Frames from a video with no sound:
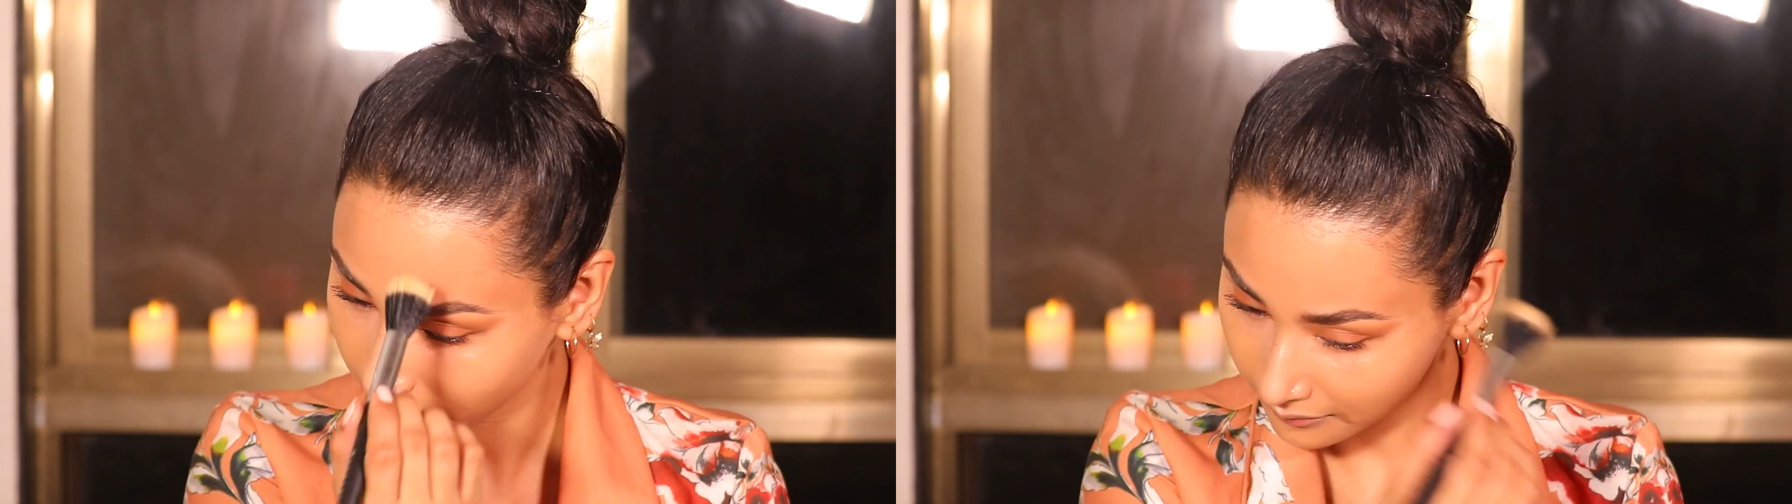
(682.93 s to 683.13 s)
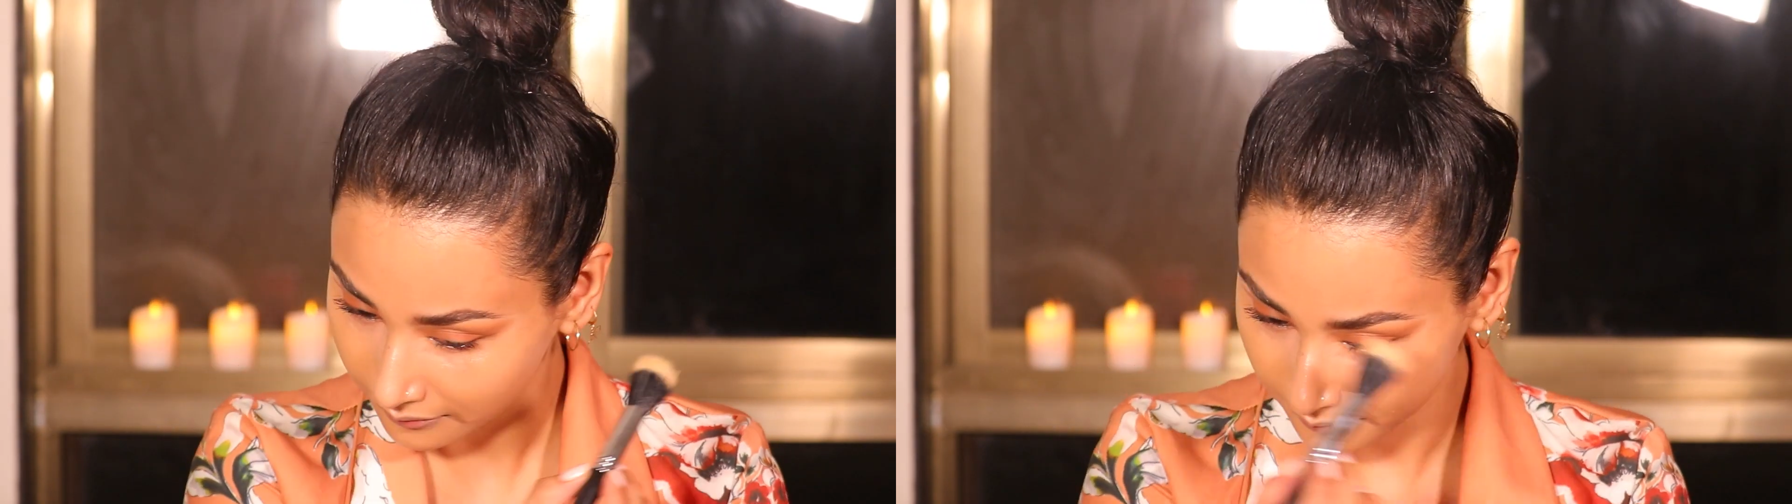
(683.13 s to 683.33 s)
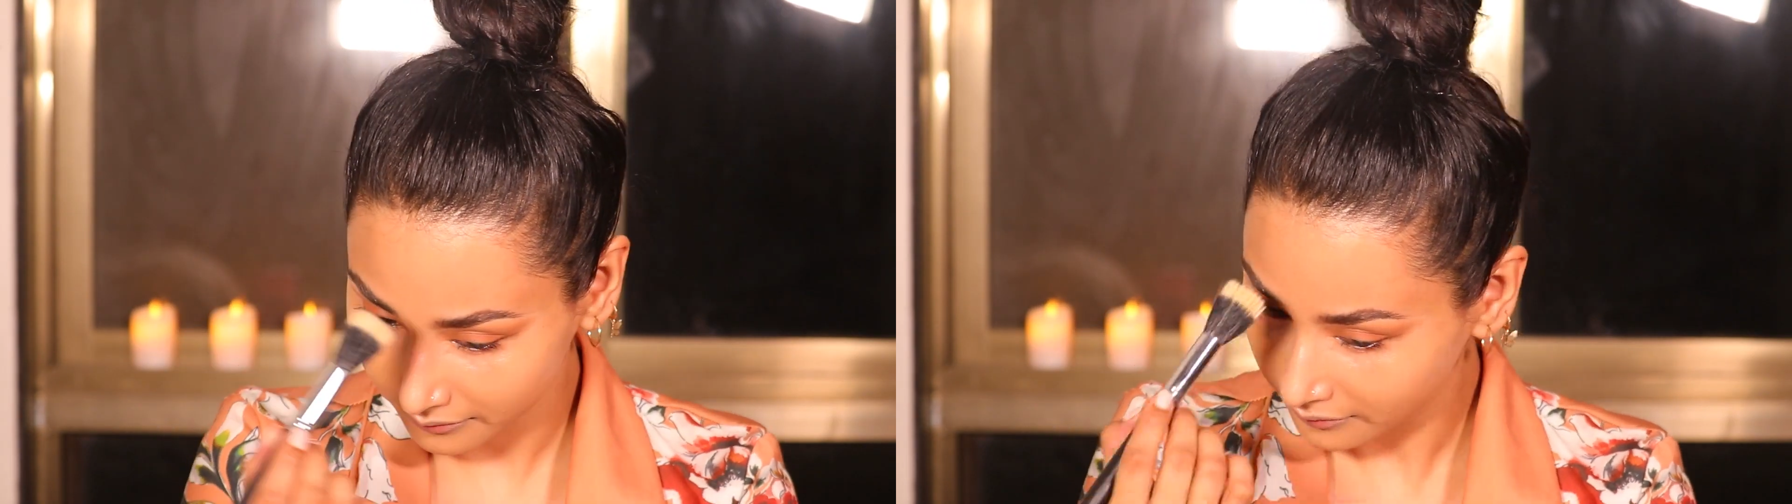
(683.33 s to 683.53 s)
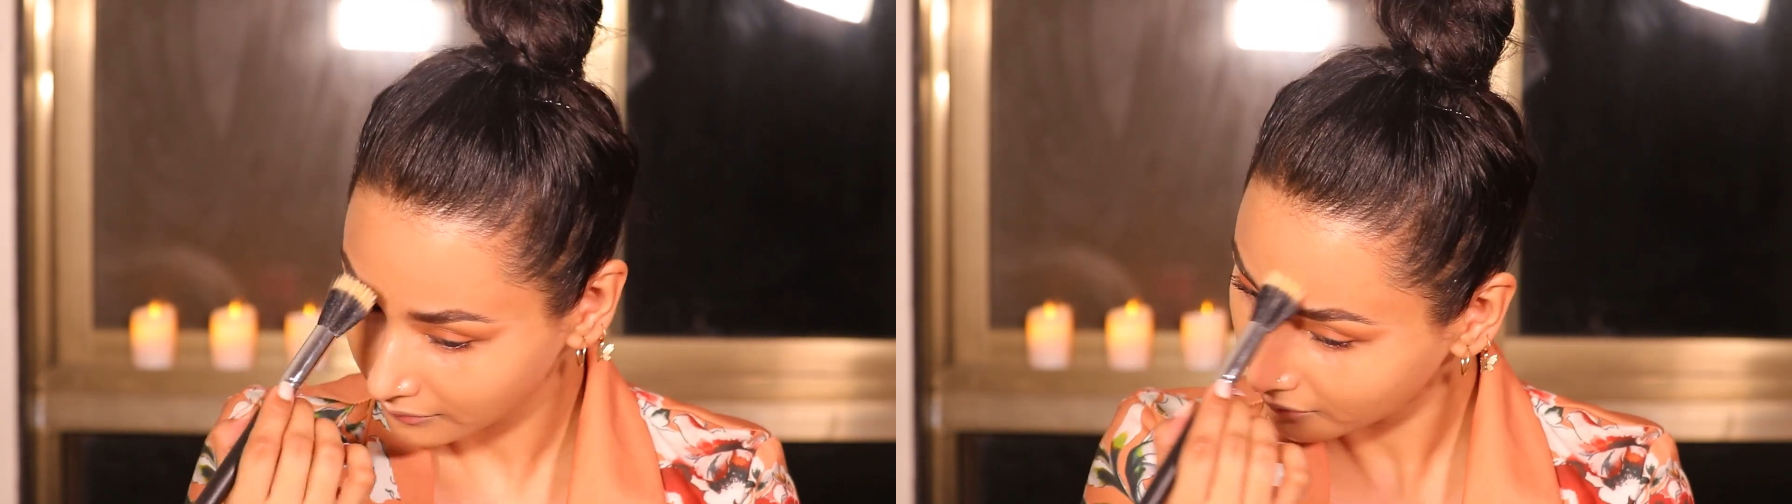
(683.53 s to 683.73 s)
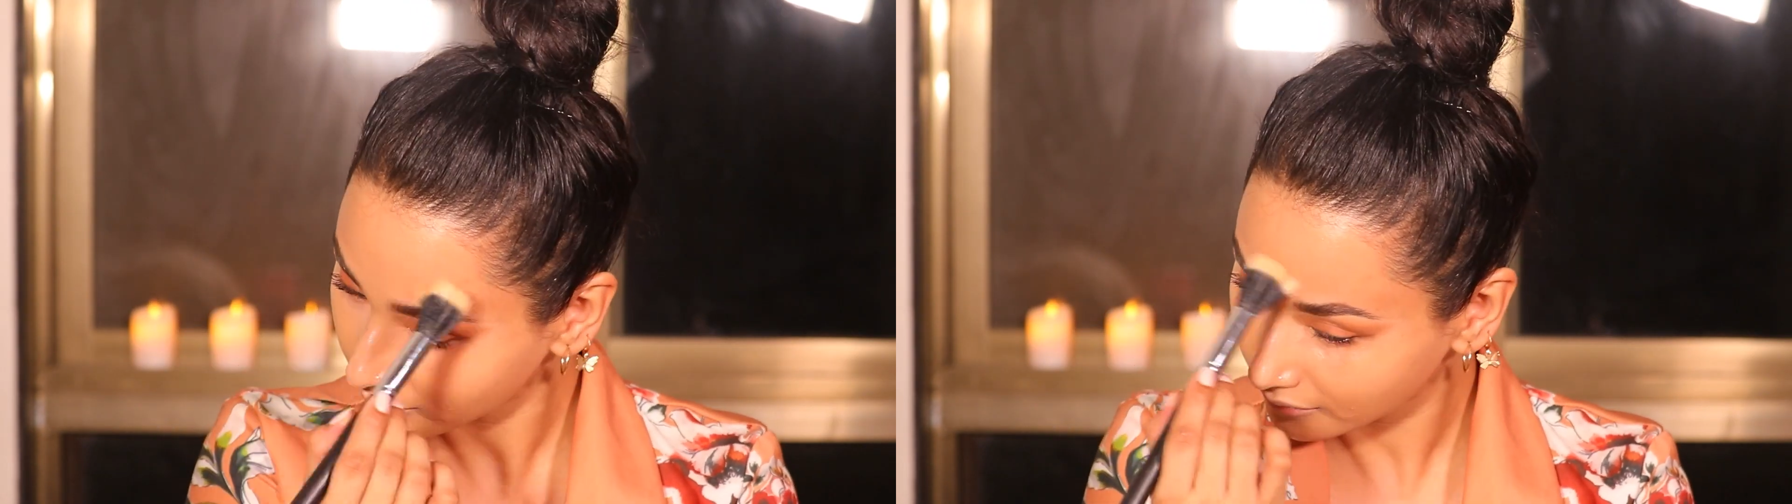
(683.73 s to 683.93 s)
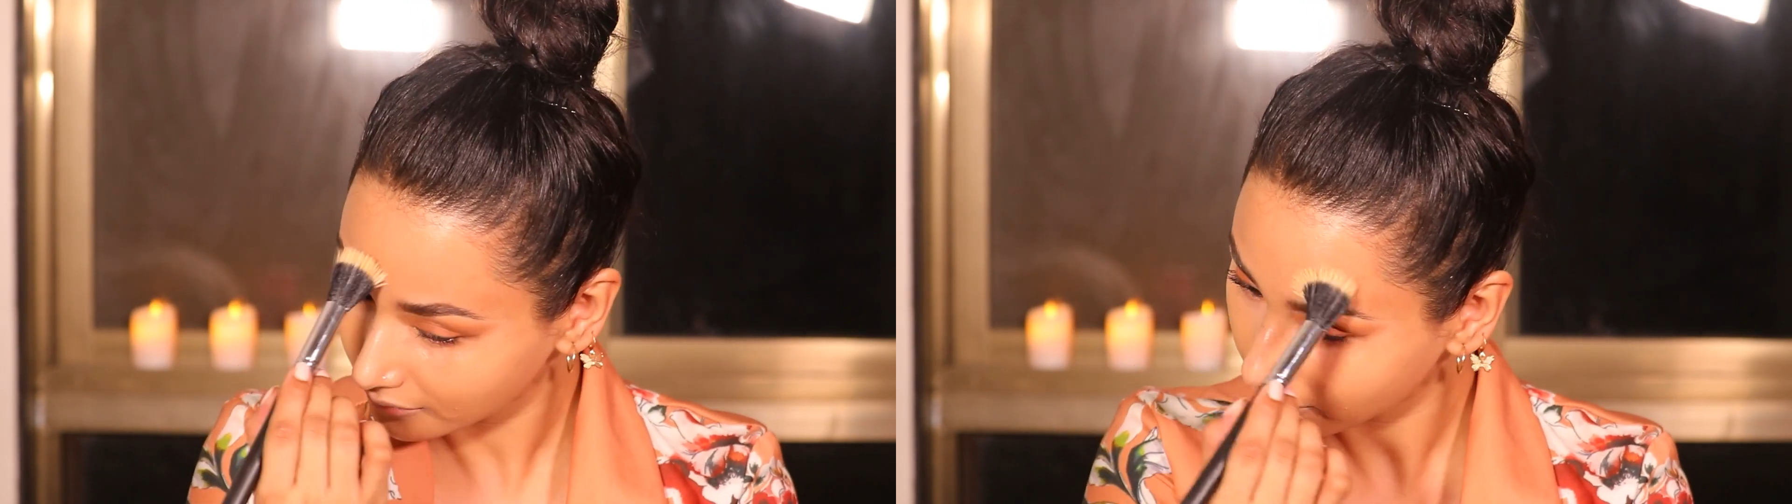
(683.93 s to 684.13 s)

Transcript: around my nose.